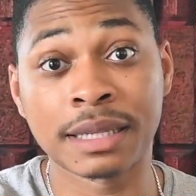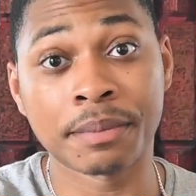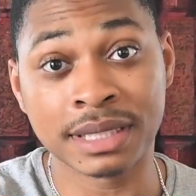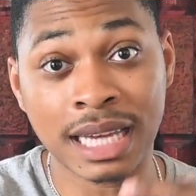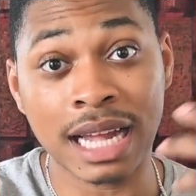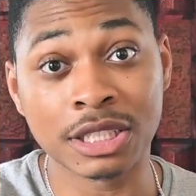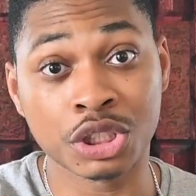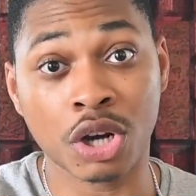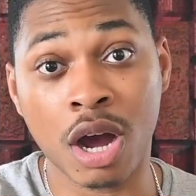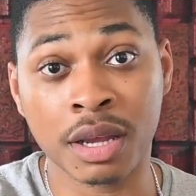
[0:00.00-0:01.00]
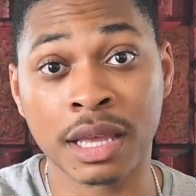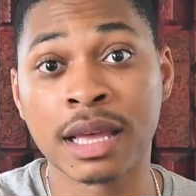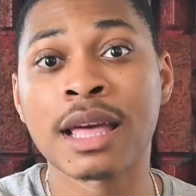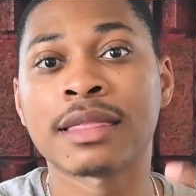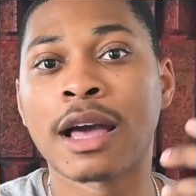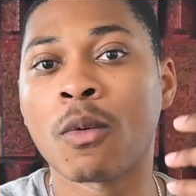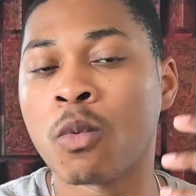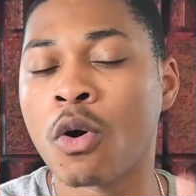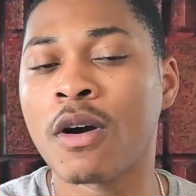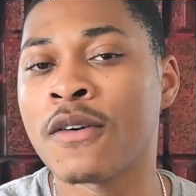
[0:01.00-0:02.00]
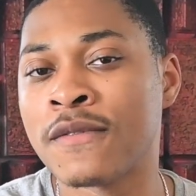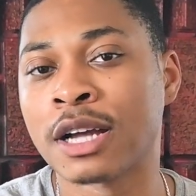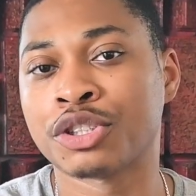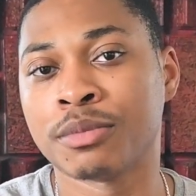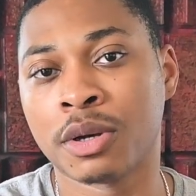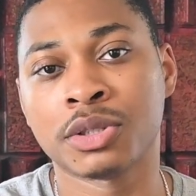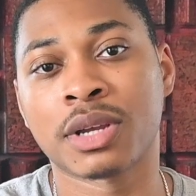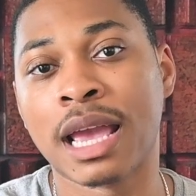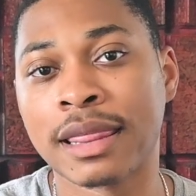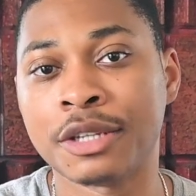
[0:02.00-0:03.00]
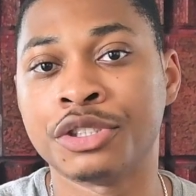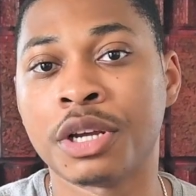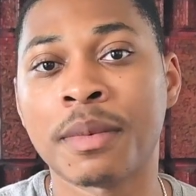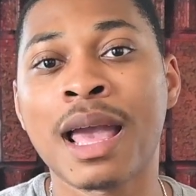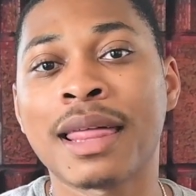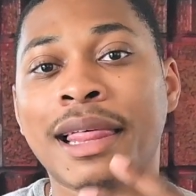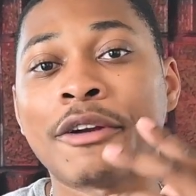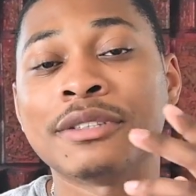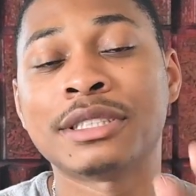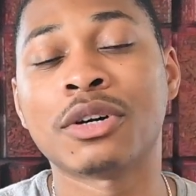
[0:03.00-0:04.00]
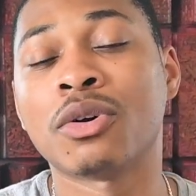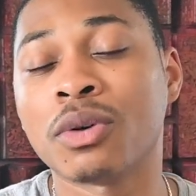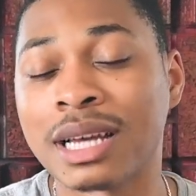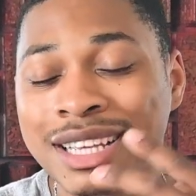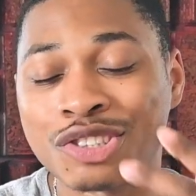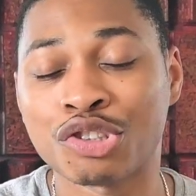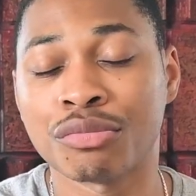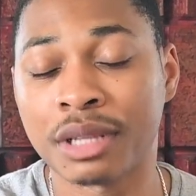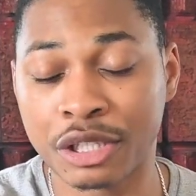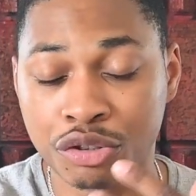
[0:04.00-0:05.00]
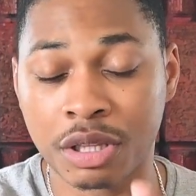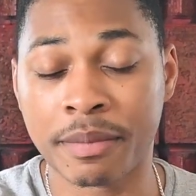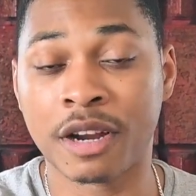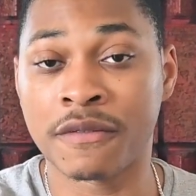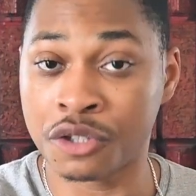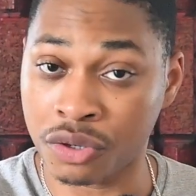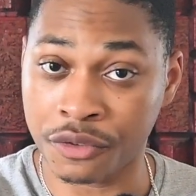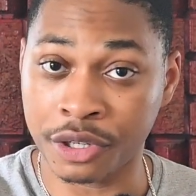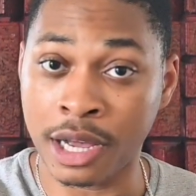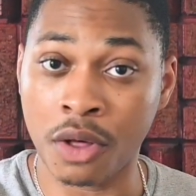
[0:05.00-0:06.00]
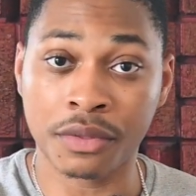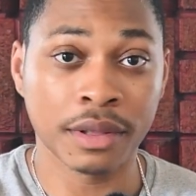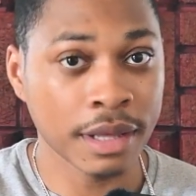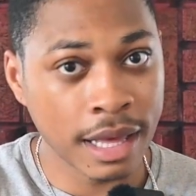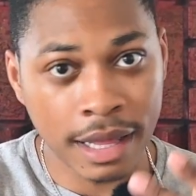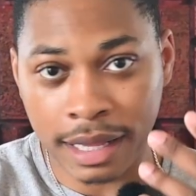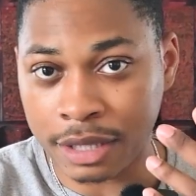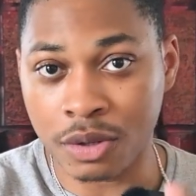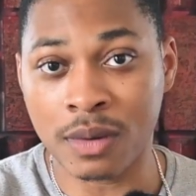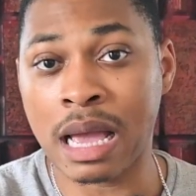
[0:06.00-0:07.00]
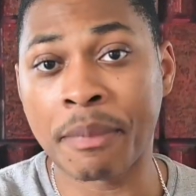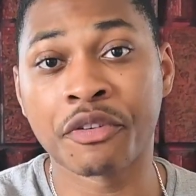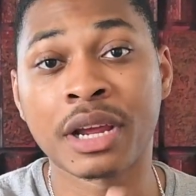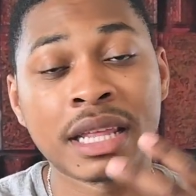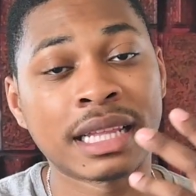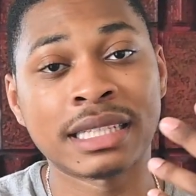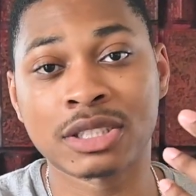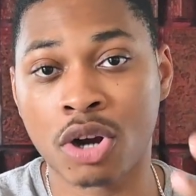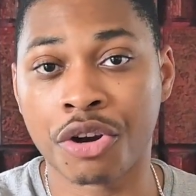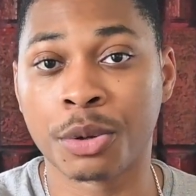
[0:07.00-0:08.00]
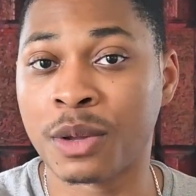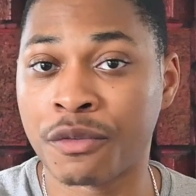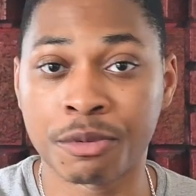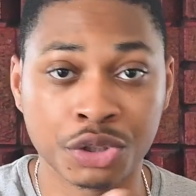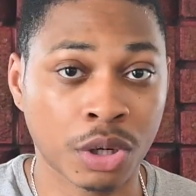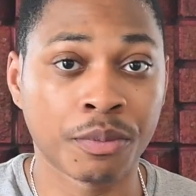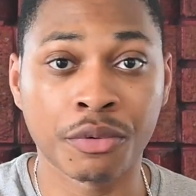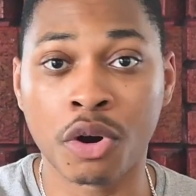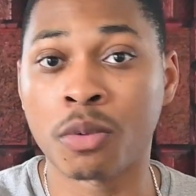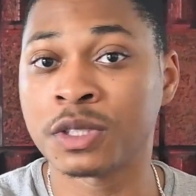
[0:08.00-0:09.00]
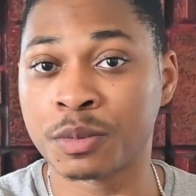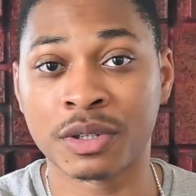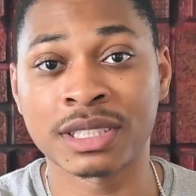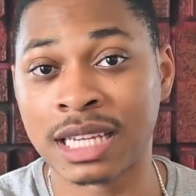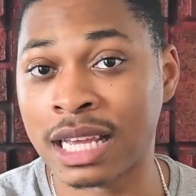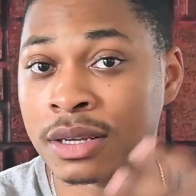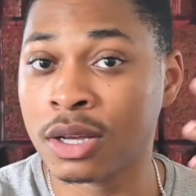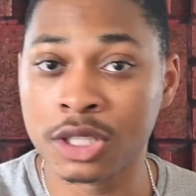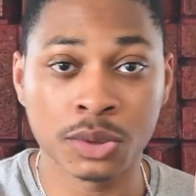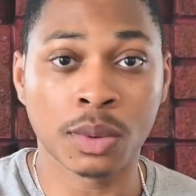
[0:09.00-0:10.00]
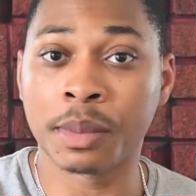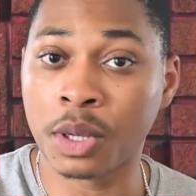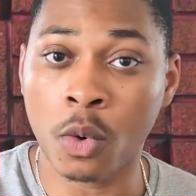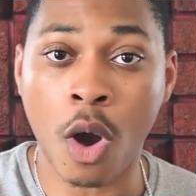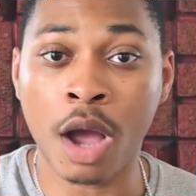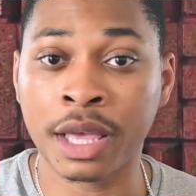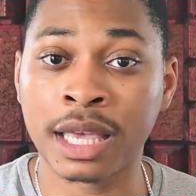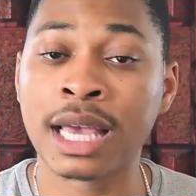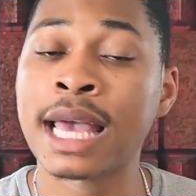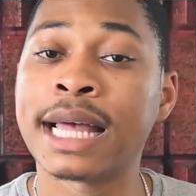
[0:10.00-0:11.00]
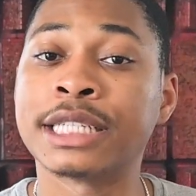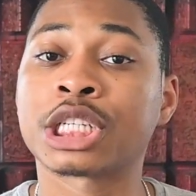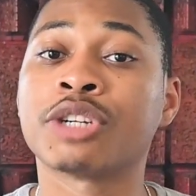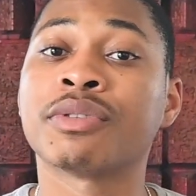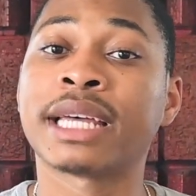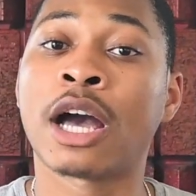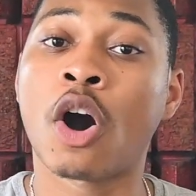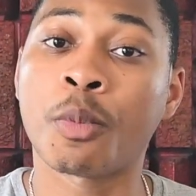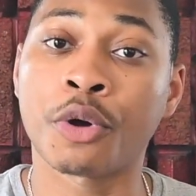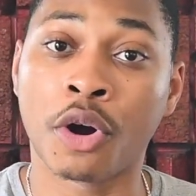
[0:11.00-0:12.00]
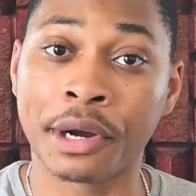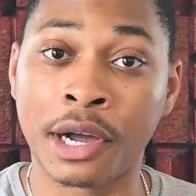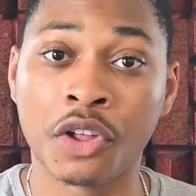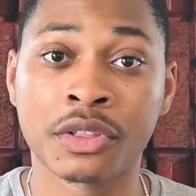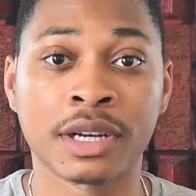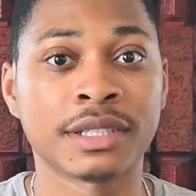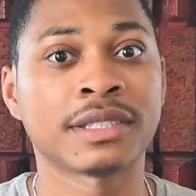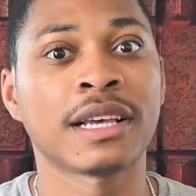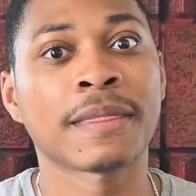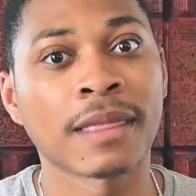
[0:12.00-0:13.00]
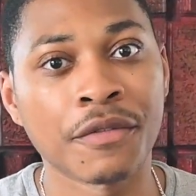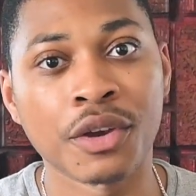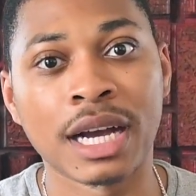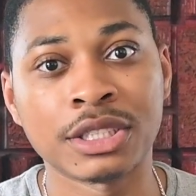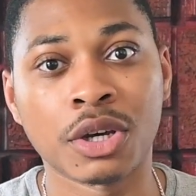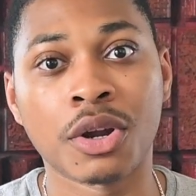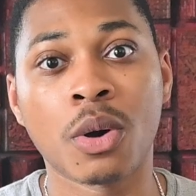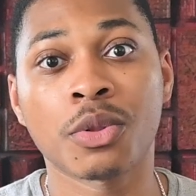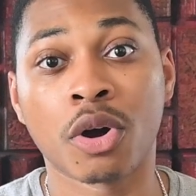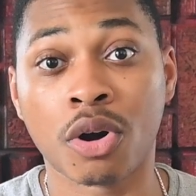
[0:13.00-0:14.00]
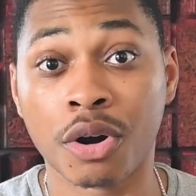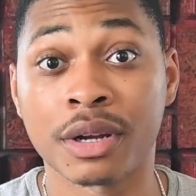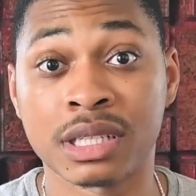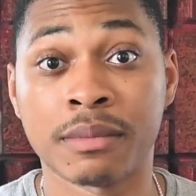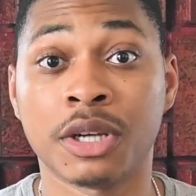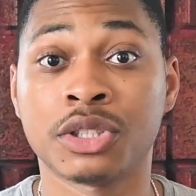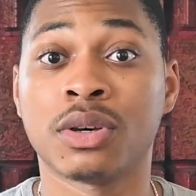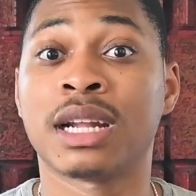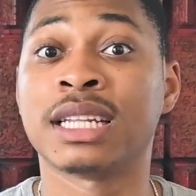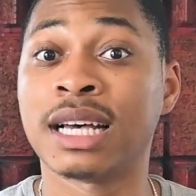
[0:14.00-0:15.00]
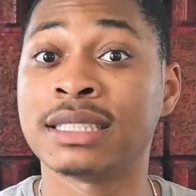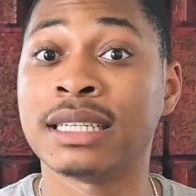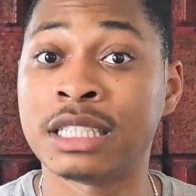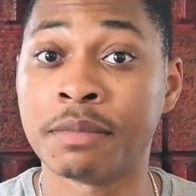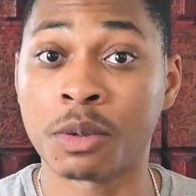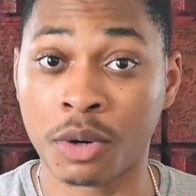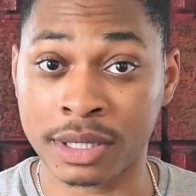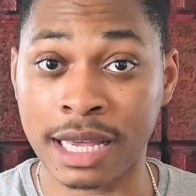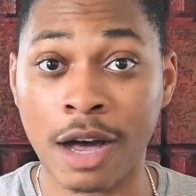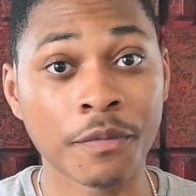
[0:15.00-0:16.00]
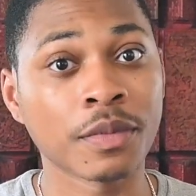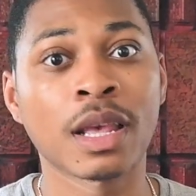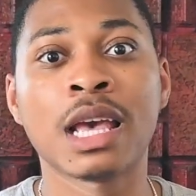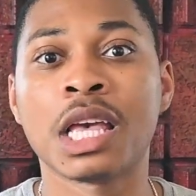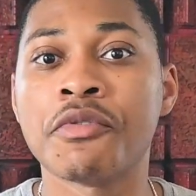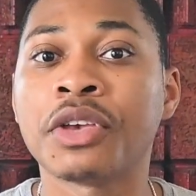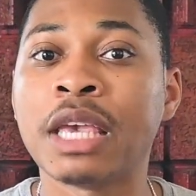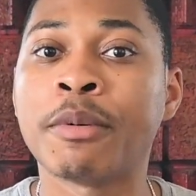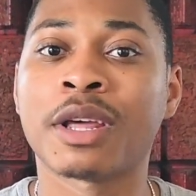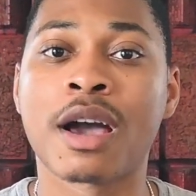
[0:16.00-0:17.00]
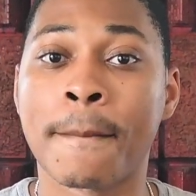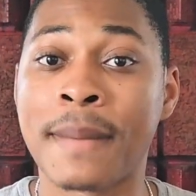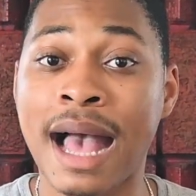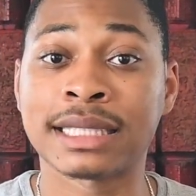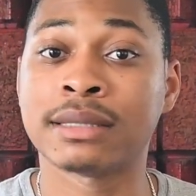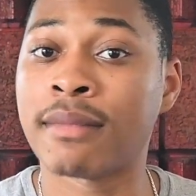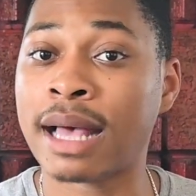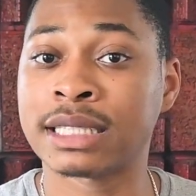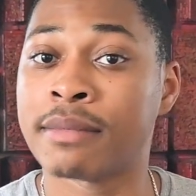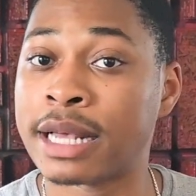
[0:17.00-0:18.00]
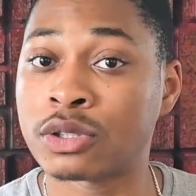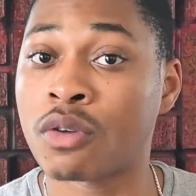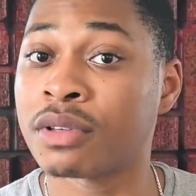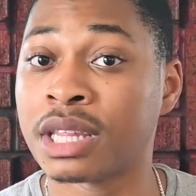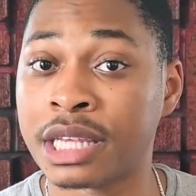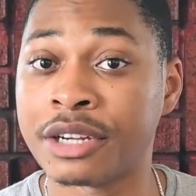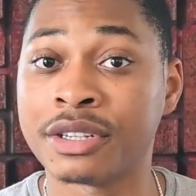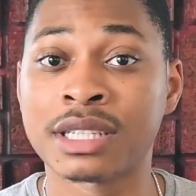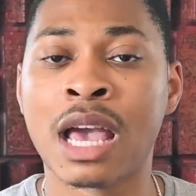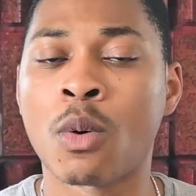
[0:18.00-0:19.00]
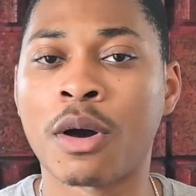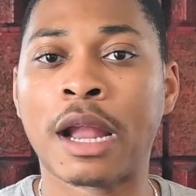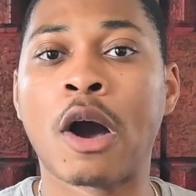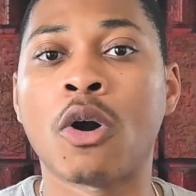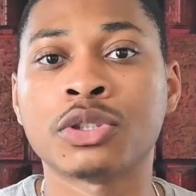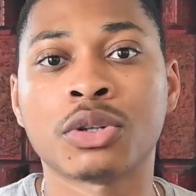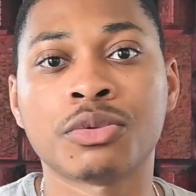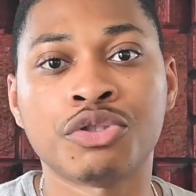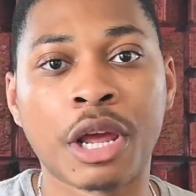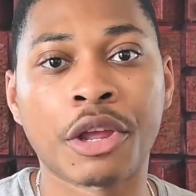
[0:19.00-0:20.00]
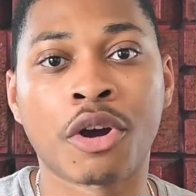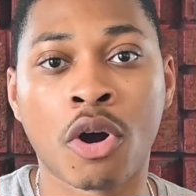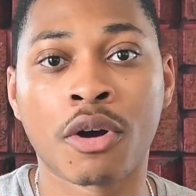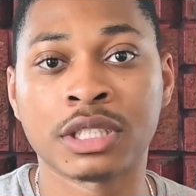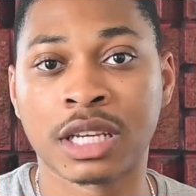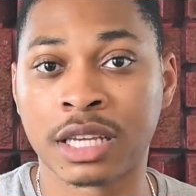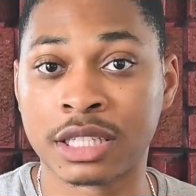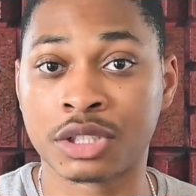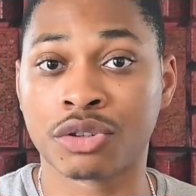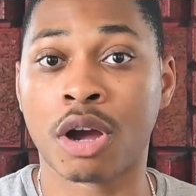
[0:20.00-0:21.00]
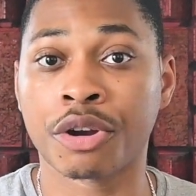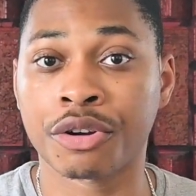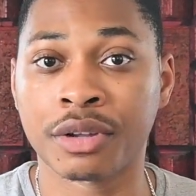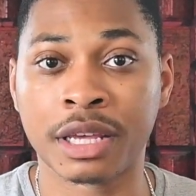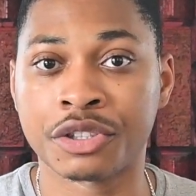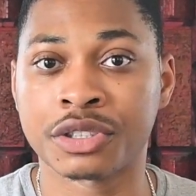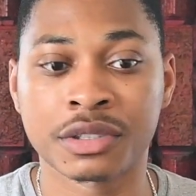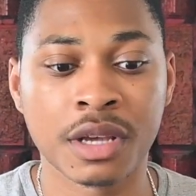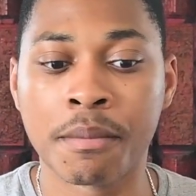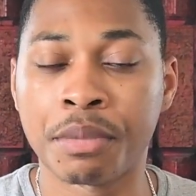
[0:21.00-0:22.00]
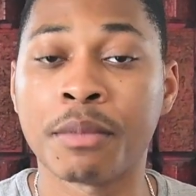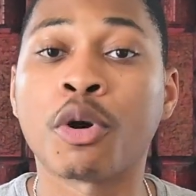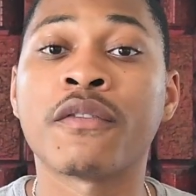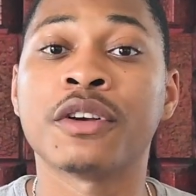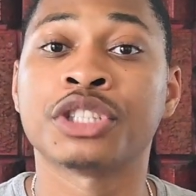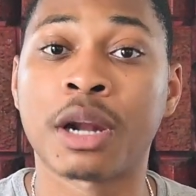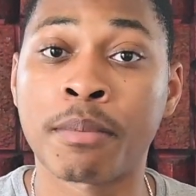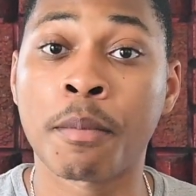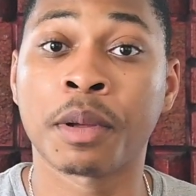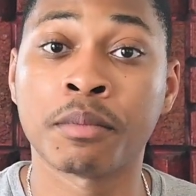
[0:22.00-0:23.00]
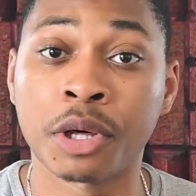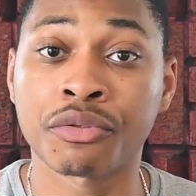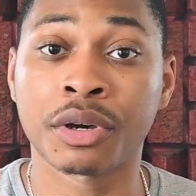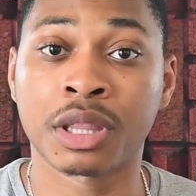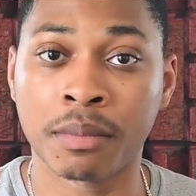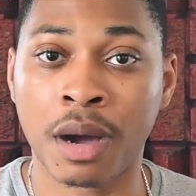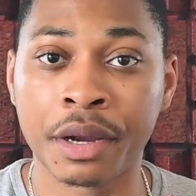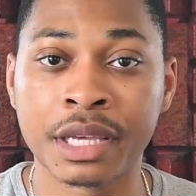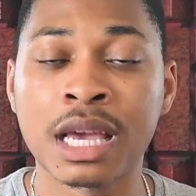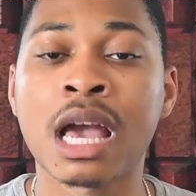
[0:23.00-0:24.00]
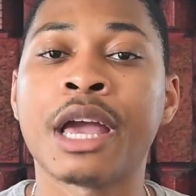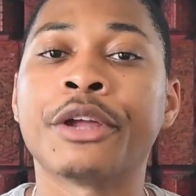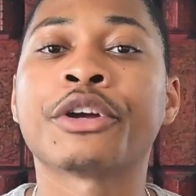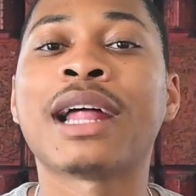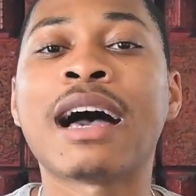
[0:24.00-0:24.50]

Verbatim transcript: besides jogging that won't affect your muscle gain in the gym that are so extremely, extremely beneficial for your health. Like no cap, you're getting this cardio in from jump rope, sprinting, swimming, walking. It's gonna really help your heart health because if you guys don't know, the heart is a muscle and it does need to be worked out. If you keep putting on mass and mass and mass over the years, while not also training your heart to like get stronger and like just be more efficient at pumping blood throughout the body, you're gonna